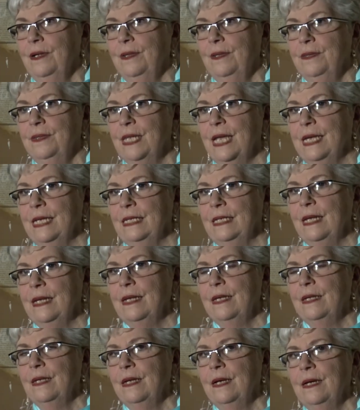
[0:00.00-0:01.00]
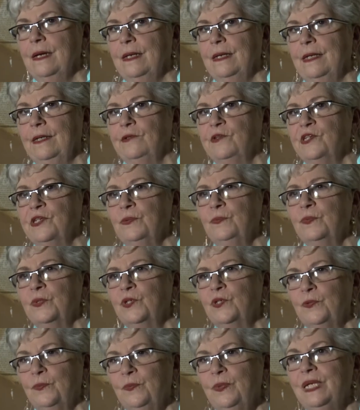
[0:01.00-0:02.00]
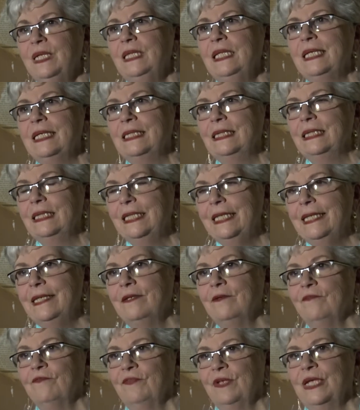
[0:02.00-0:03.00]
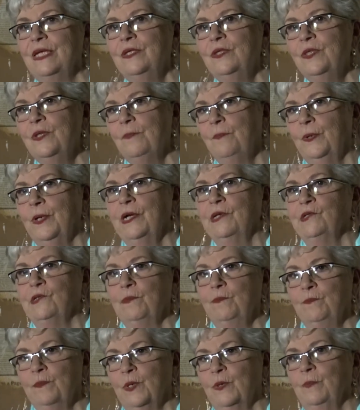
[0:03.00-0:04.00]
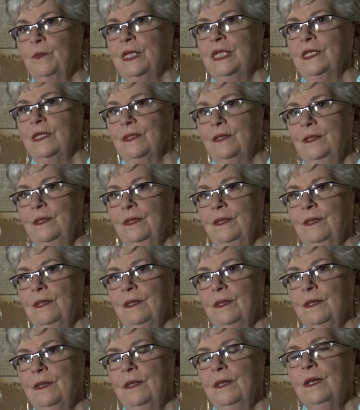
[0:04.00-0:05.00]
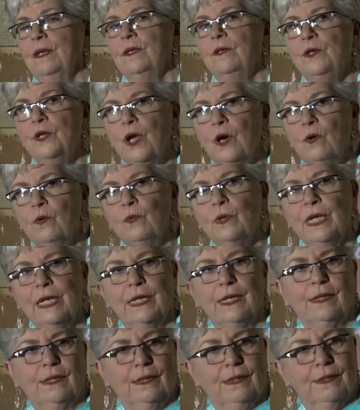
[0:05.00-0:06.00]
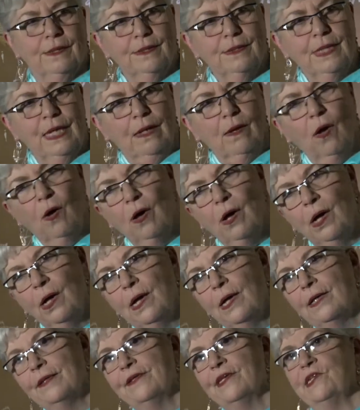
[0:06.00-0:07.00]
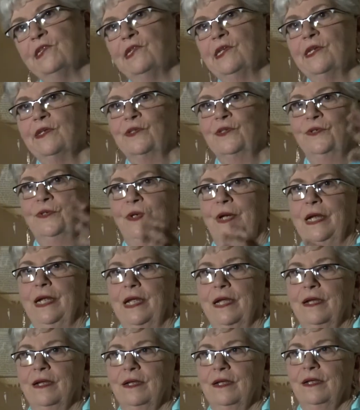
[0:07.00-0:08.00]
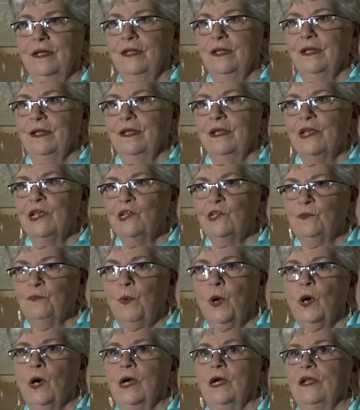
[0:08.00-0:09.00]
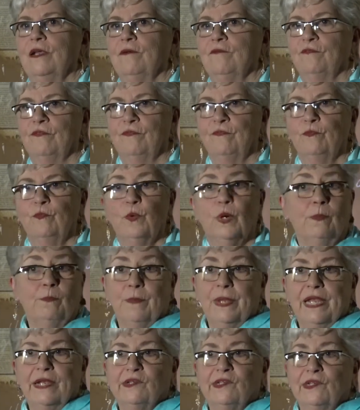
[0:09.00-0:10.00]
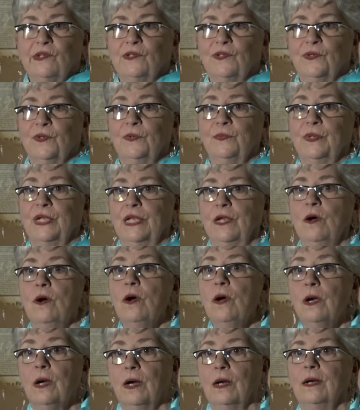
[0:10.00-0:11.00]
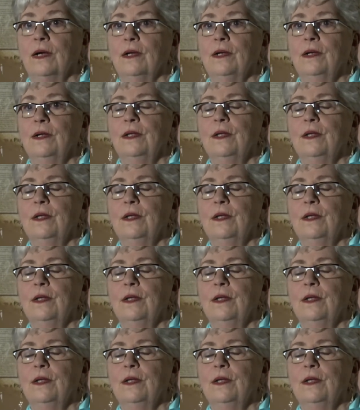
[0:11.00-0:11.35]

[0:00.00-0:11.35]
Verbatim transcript: that uh, to to really live in the present moment, knowing that all this history is part of what makes us who we are,